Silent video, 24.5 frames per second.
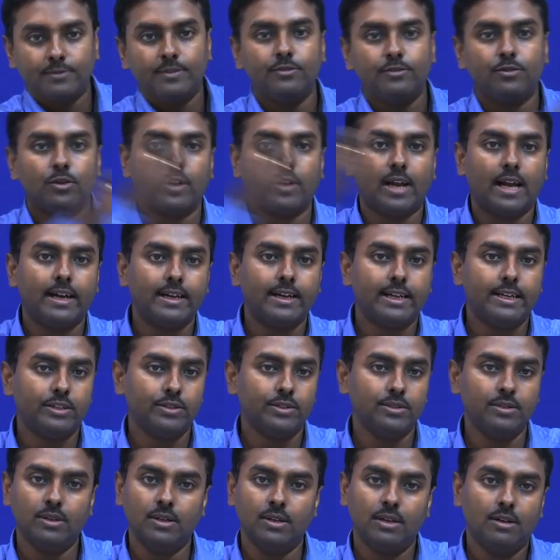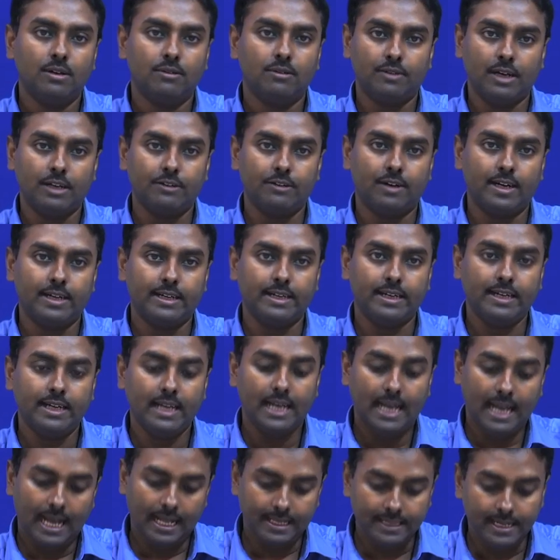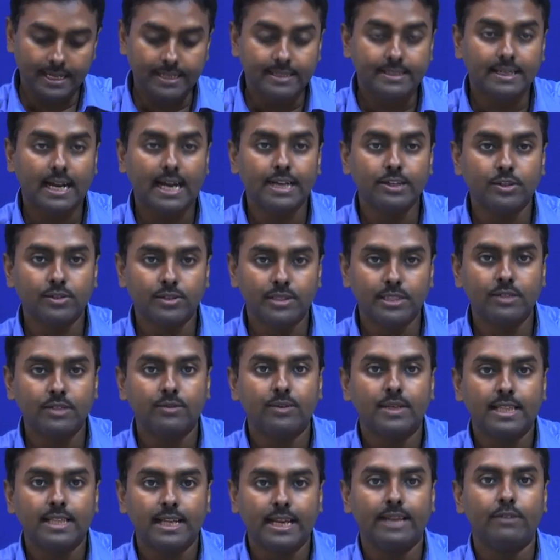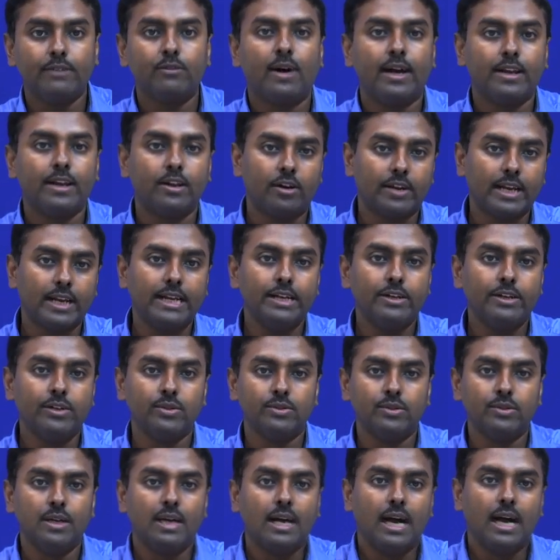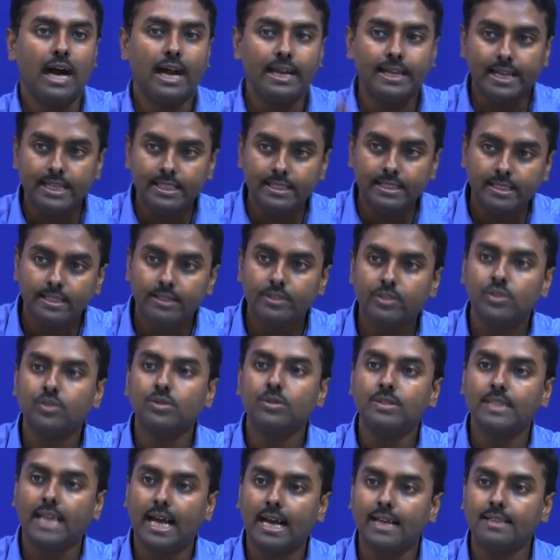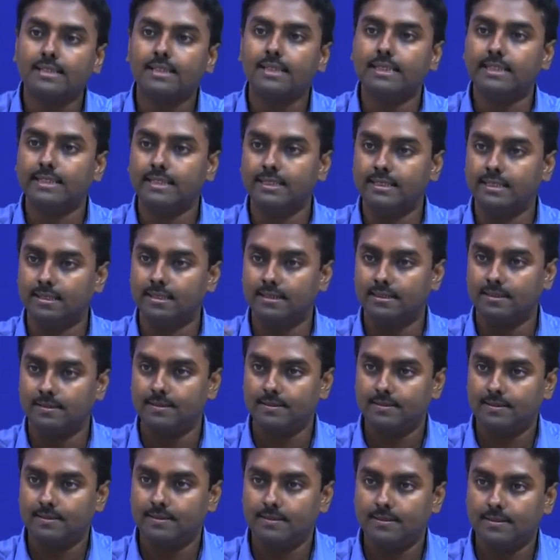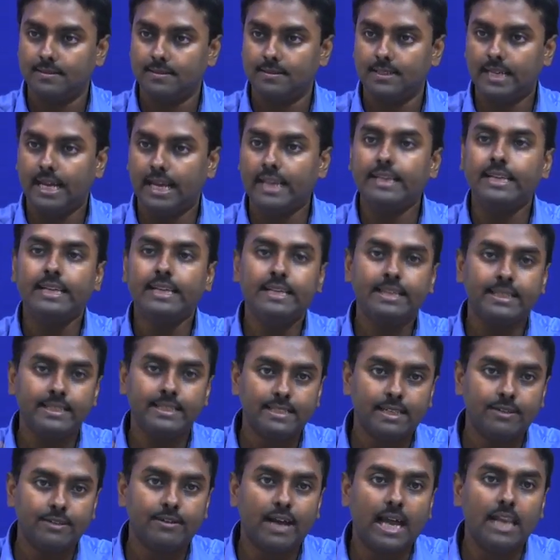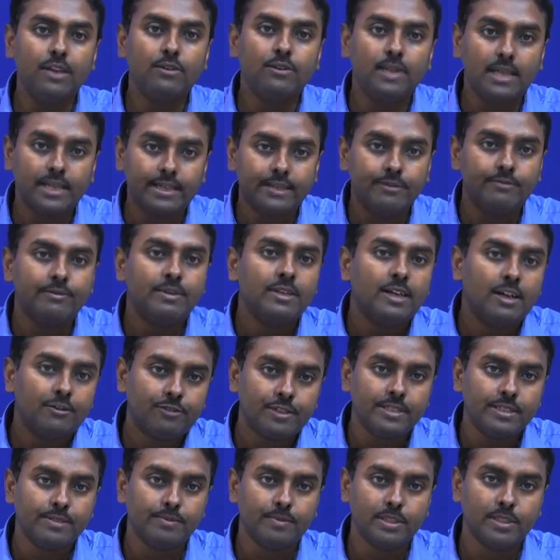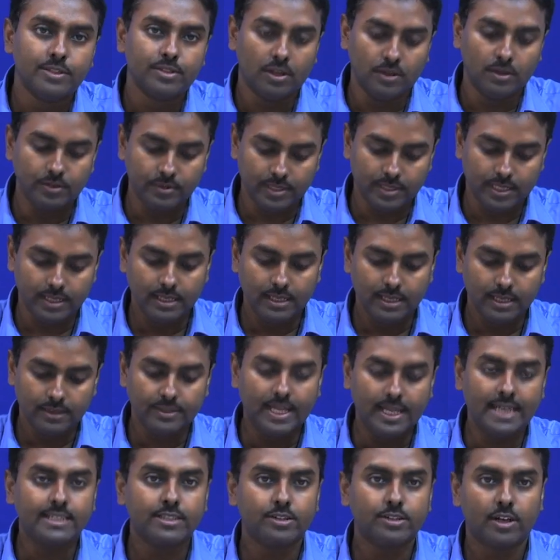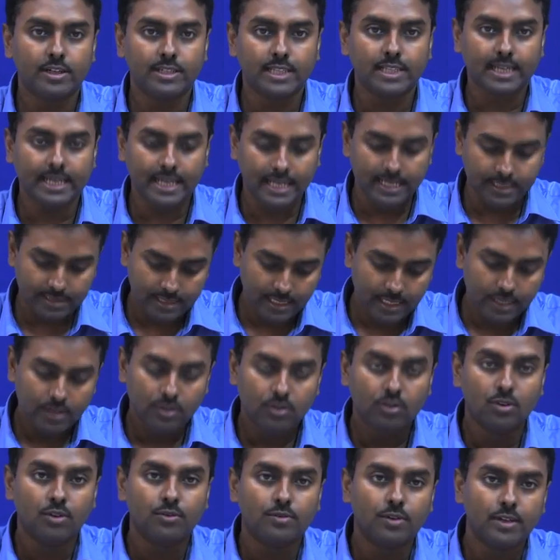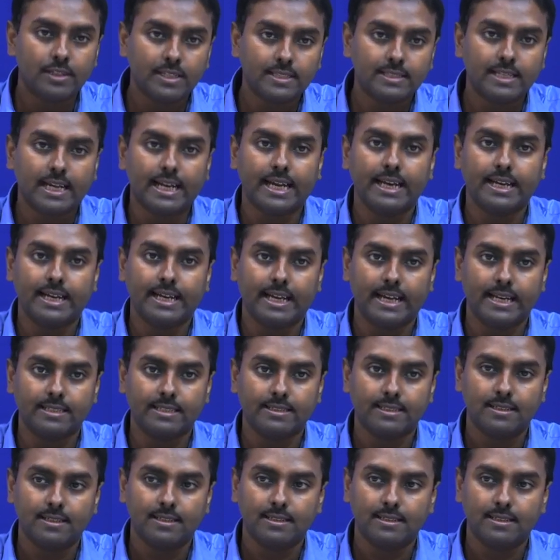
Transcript: be 400 to 500, and then try to see whether N1 or N2 I can choose as integer. Any integer value will give me a feasible solution. If that is not the case, go for the second case,